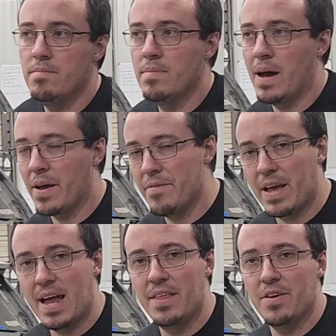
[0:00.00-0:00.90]
I'll give you
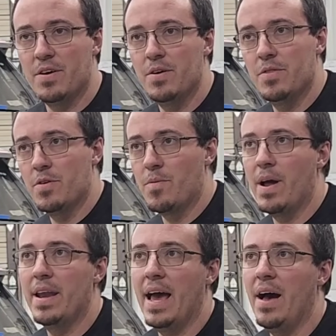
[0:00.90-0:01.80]
kind of the
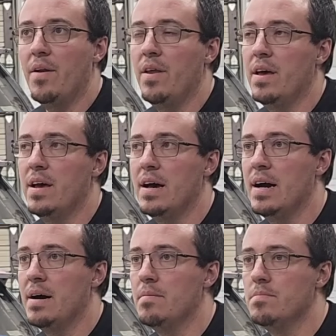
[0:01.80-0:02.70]
rundown.
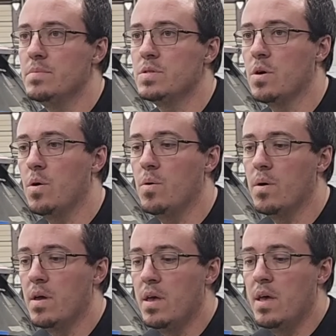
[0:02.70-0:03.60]
So
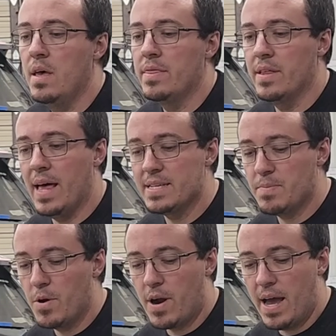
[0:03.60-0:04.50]
the last
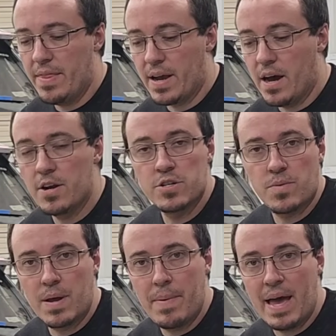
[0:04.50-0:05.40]
motor had like
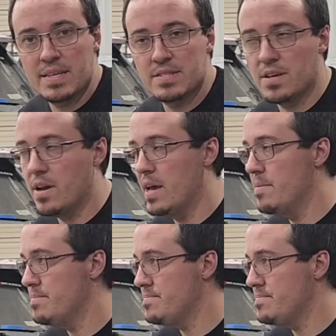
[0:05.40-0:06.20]
120 passes on it,